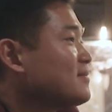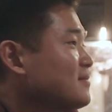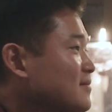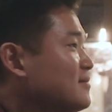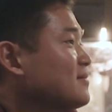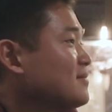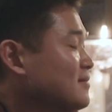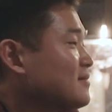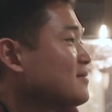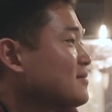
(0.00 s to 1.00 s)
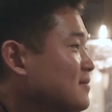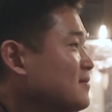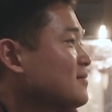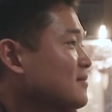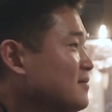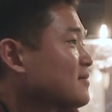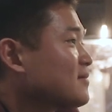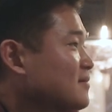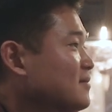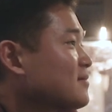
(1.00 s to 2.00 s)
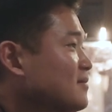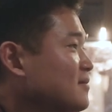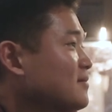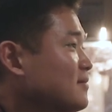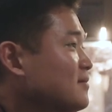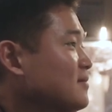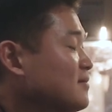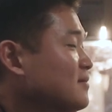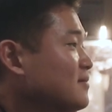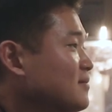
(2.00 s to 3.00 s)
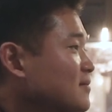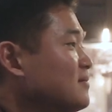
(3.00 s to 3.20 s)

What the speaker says: This person isn't speaking.